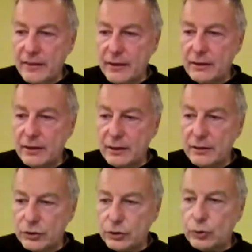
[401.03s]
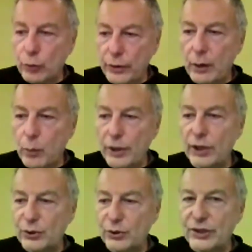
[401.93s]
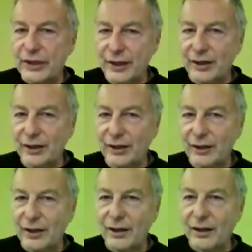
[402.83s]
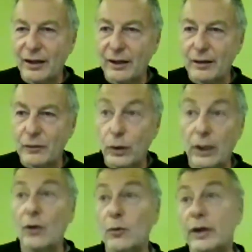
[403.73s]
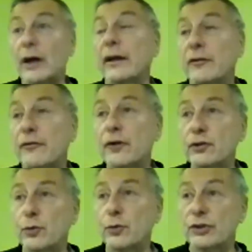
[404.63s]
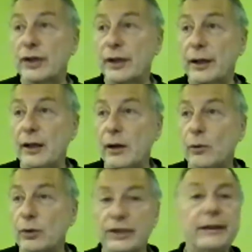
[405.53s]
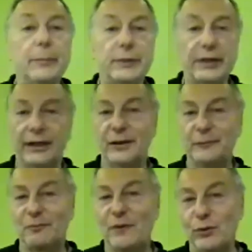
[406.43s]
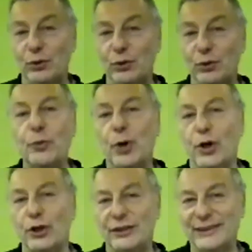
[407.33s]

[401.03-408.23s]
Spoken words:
the story I wanted to tell in Willow at first was a diptych. It was 2 parts.